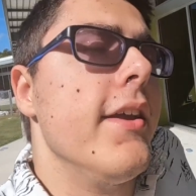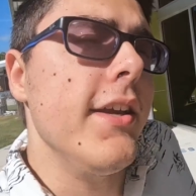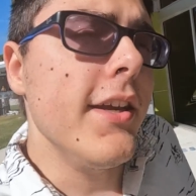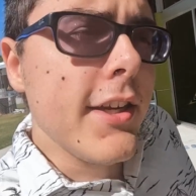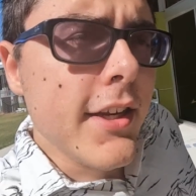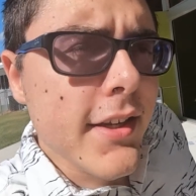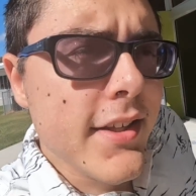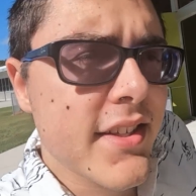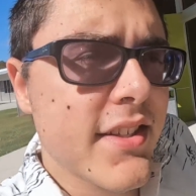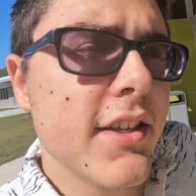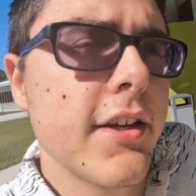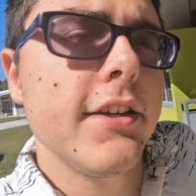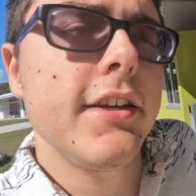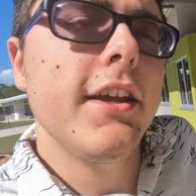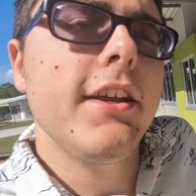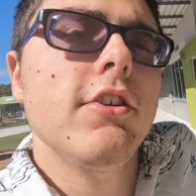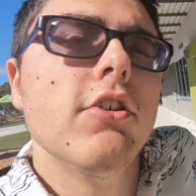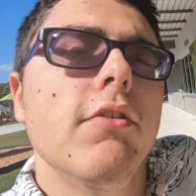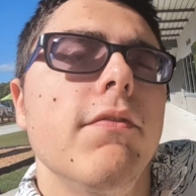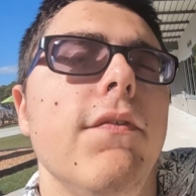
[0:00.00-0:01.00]
It is
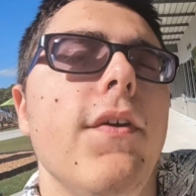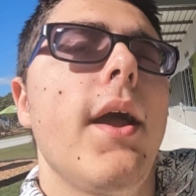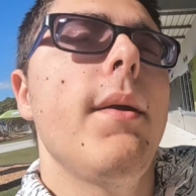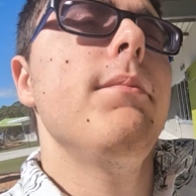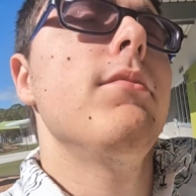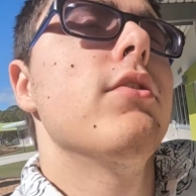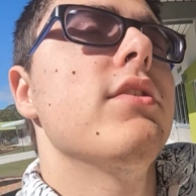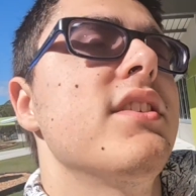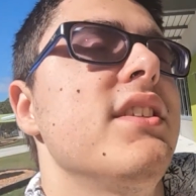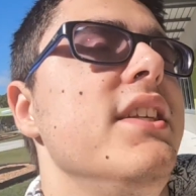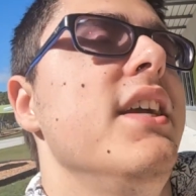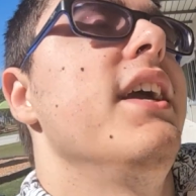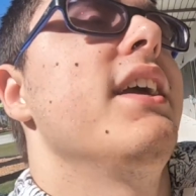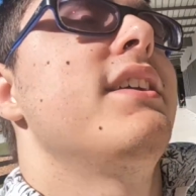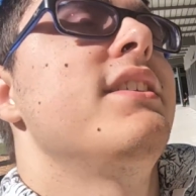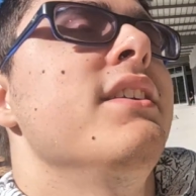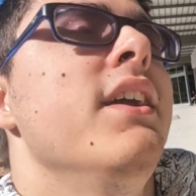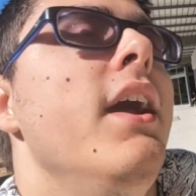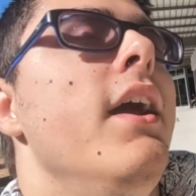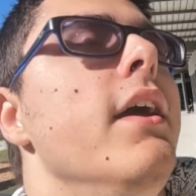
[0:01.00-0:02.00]
Sunday, November
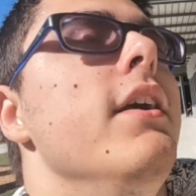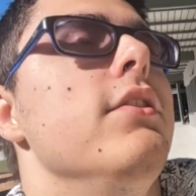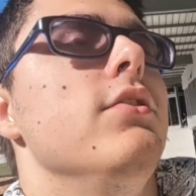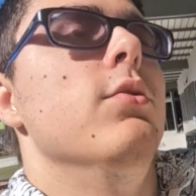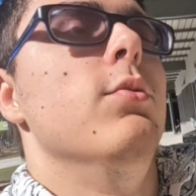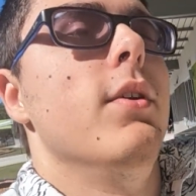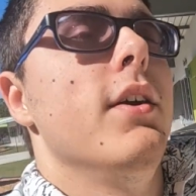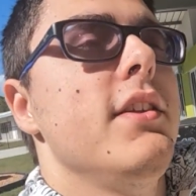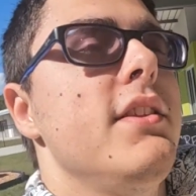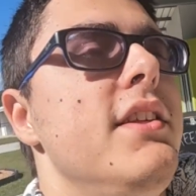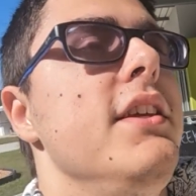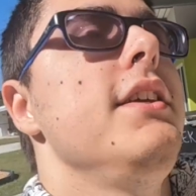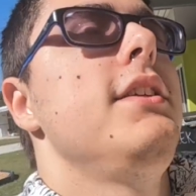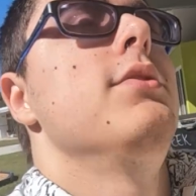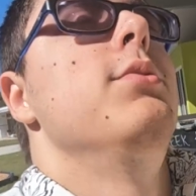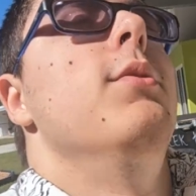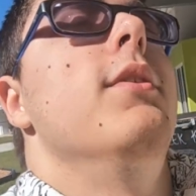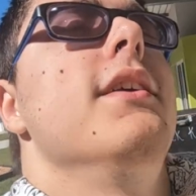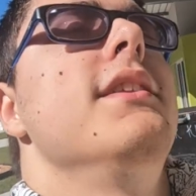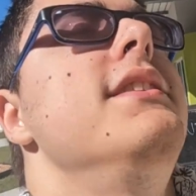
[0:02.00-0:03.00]
6th,
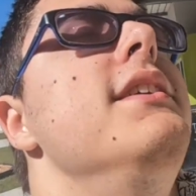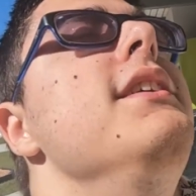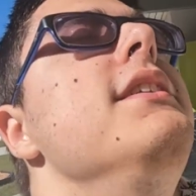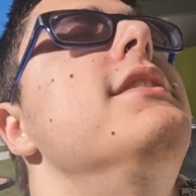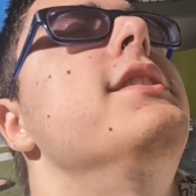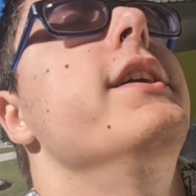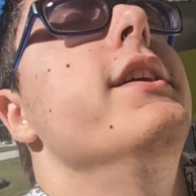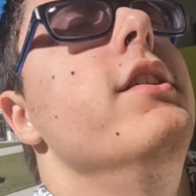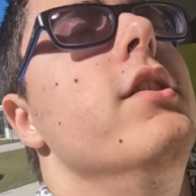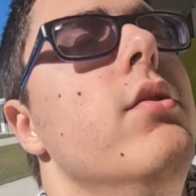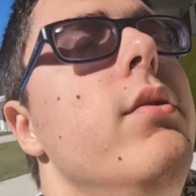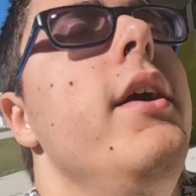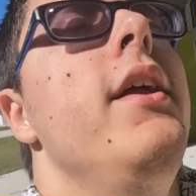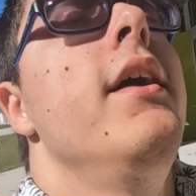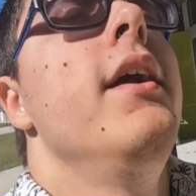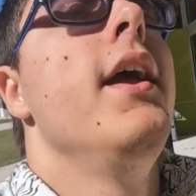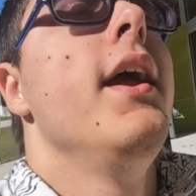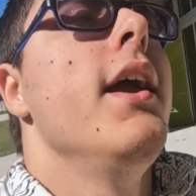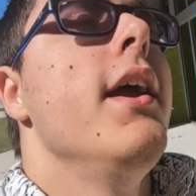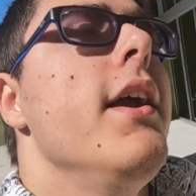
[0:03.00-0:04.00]
2022.
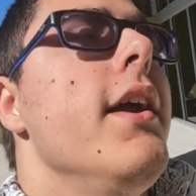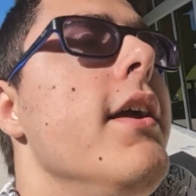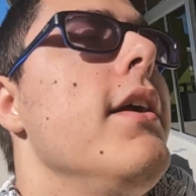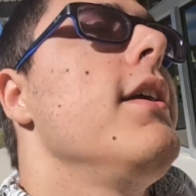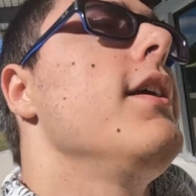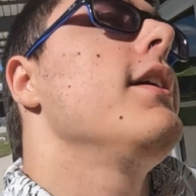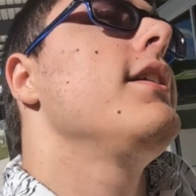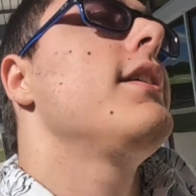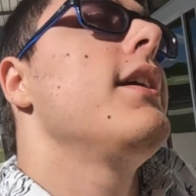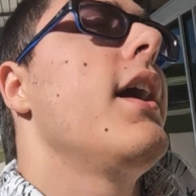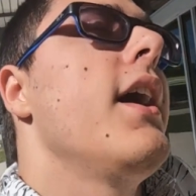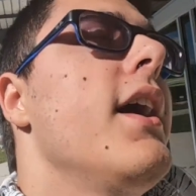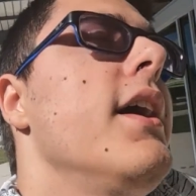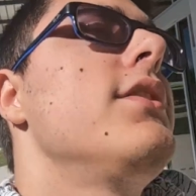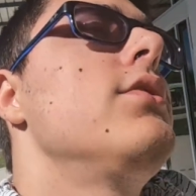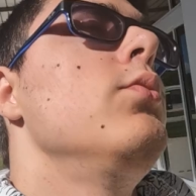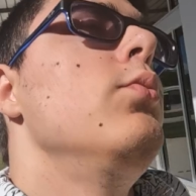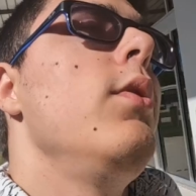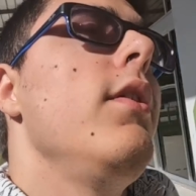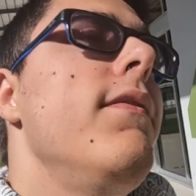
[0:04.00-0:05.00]
And
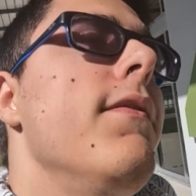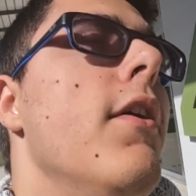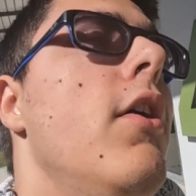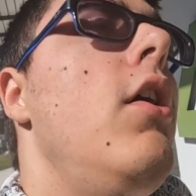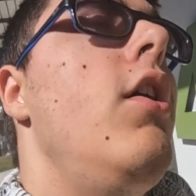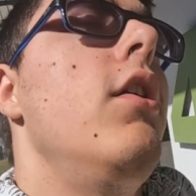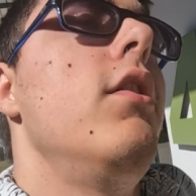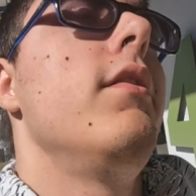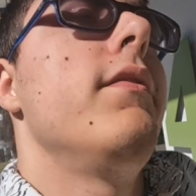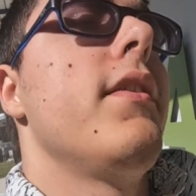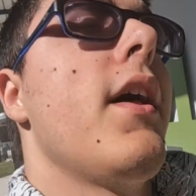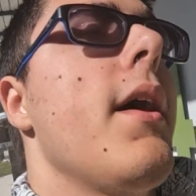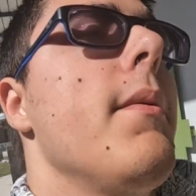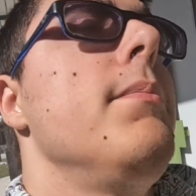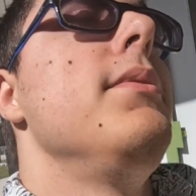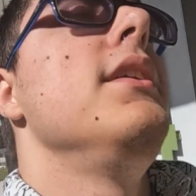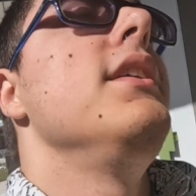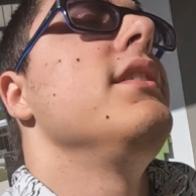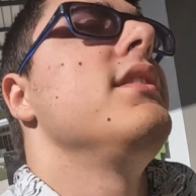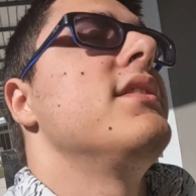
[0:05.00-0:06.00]
guys, with all
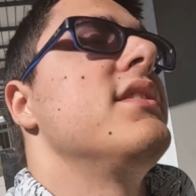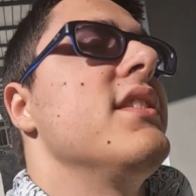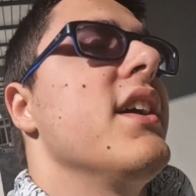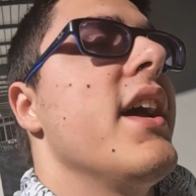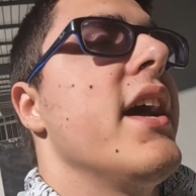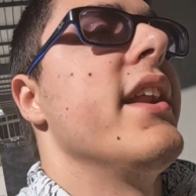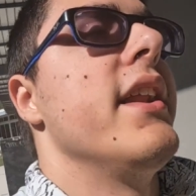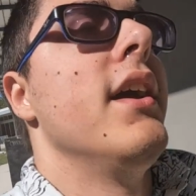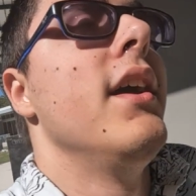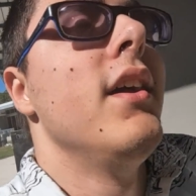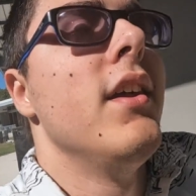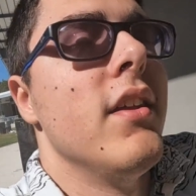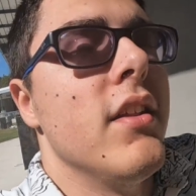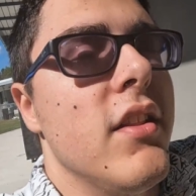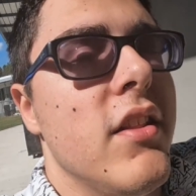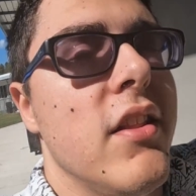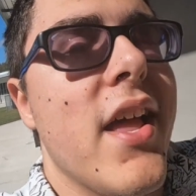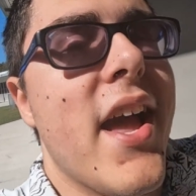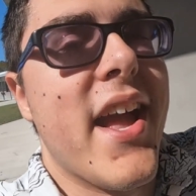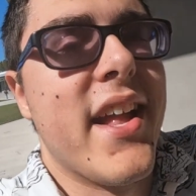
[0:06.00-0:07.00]
that being said,
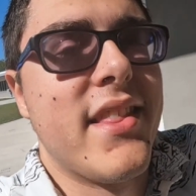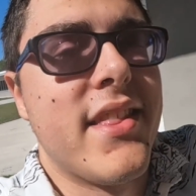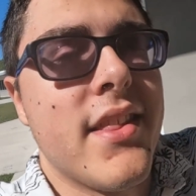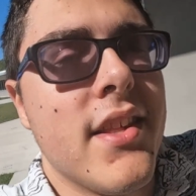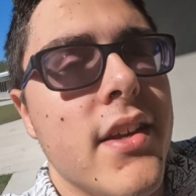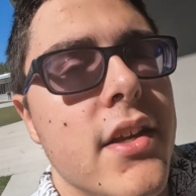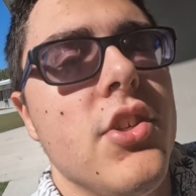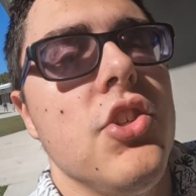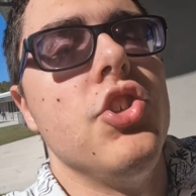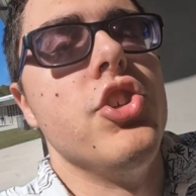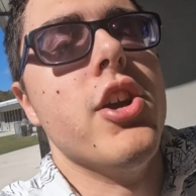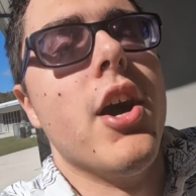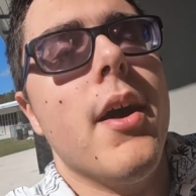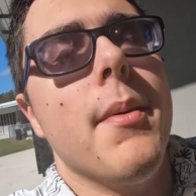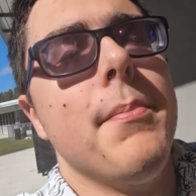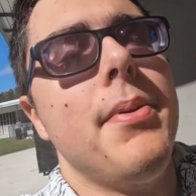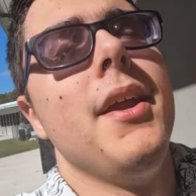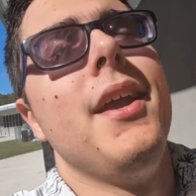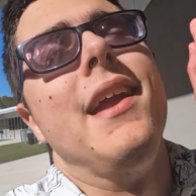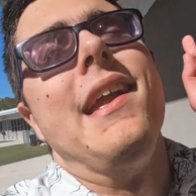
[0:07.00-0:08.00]
let's
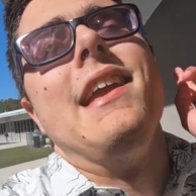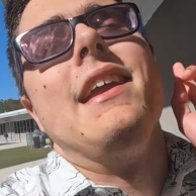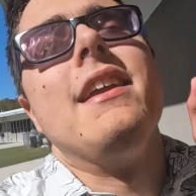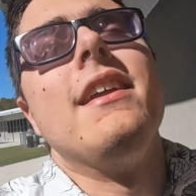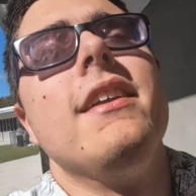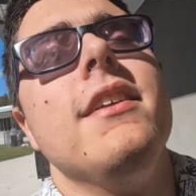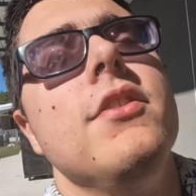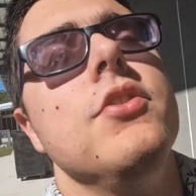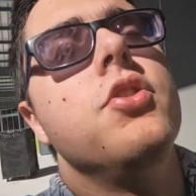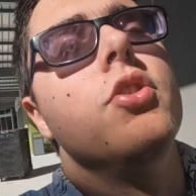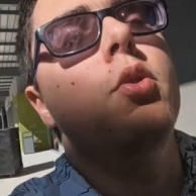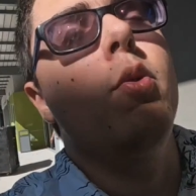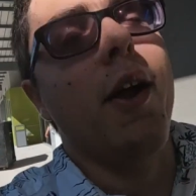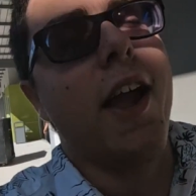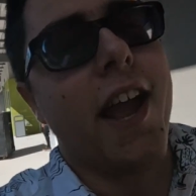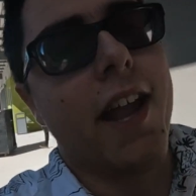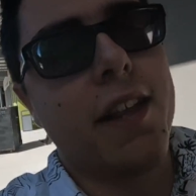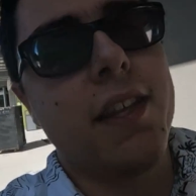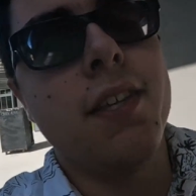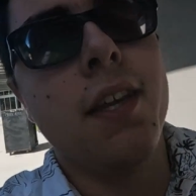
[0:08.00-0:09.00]
jump into
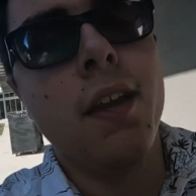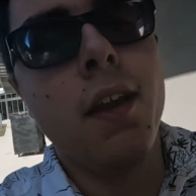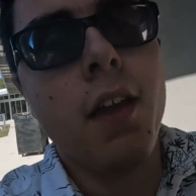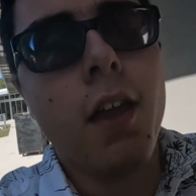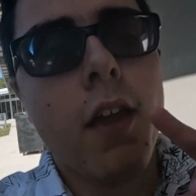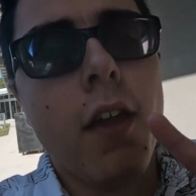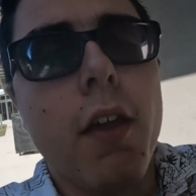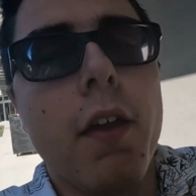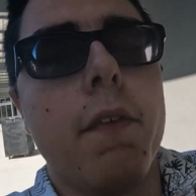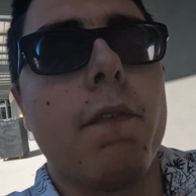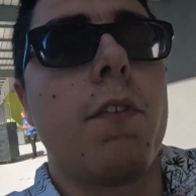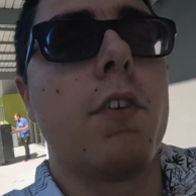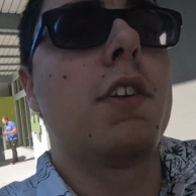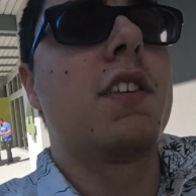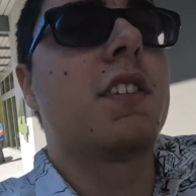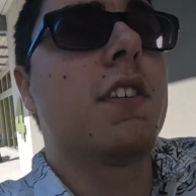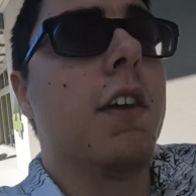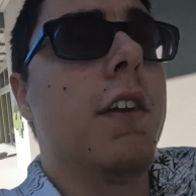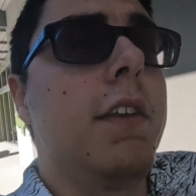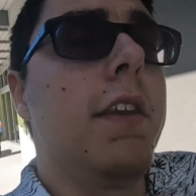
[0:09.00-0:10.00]
it. For
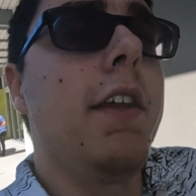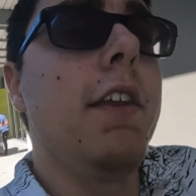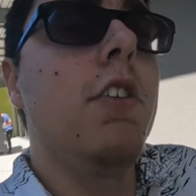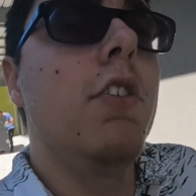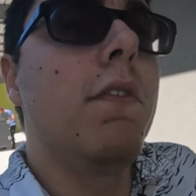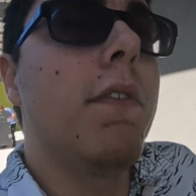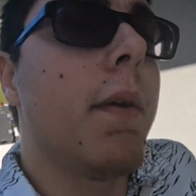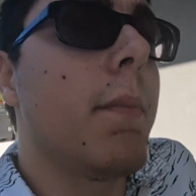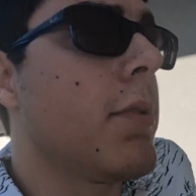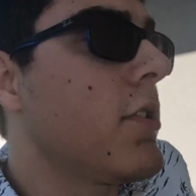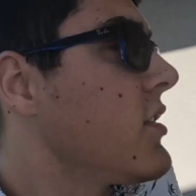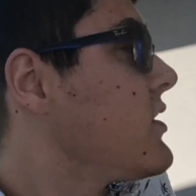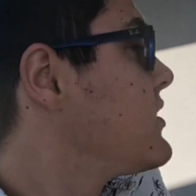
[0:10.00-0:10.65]
Sunday, November